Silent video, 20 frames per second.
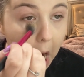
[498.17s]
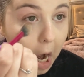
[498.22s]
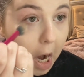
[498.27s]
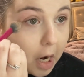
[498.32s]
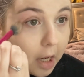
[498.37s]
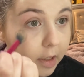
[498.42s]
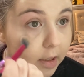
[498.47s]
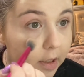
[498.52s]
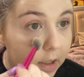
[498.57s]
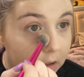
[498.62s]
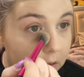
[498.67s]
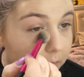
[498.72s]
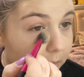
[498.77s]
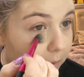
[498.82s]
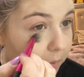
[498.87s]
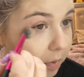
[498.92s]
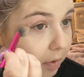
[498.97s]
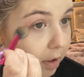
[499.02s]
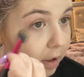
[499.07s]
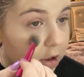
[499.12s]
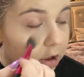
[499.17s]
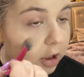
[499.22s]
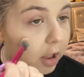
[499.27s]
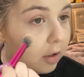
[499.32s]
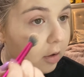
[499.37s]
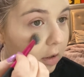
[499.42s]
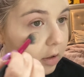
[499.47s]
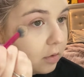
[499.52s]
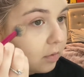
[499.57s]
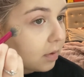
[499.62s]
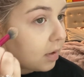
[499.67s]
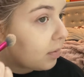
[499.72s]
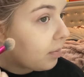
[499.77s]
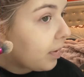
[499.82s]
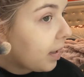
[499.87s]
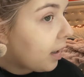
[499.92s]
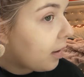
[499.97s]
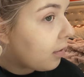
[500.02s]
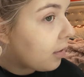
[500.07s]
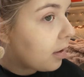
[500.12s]
And I tend to be pretty generous with the
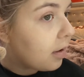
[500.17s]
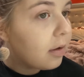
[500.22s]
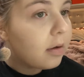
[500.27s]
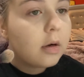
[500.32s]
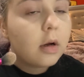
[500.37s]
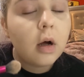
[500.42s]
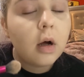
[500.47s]
powder.